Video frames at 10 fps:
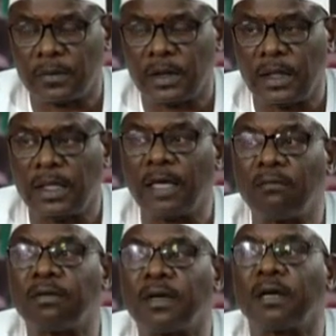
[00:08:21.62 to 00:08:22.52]
in
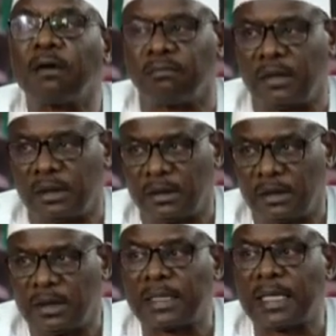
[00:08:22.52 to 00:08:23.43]
every government
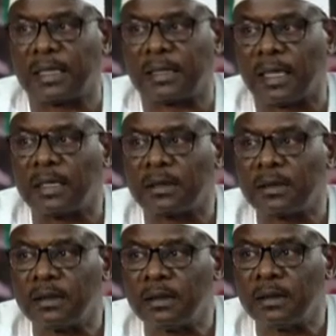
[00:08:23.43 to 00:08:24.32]
it's like that.
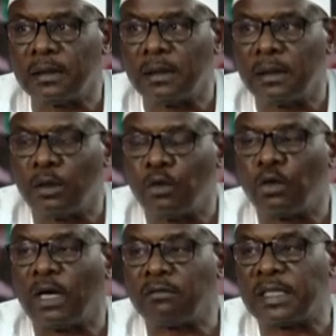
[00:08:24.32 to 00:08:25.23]
You
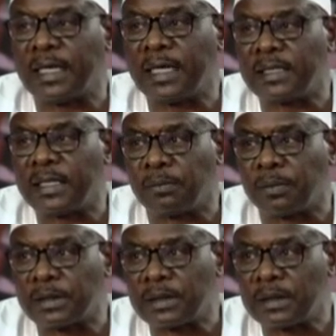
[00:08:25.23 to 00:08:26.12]
have the
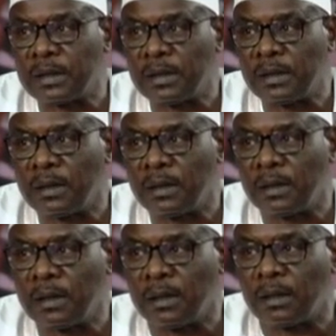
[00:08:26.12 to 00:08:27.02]
gatekeepers.
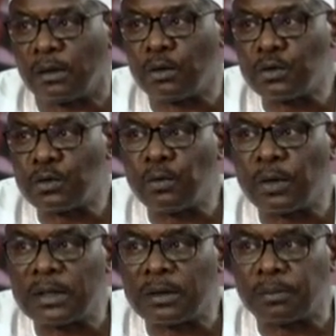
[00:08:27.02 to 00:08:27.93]
Those who
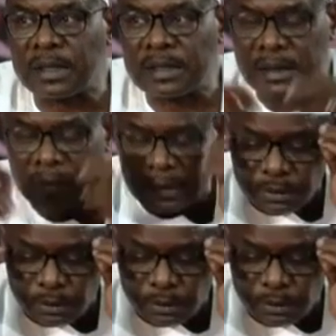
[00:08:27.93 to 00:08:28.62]
want the president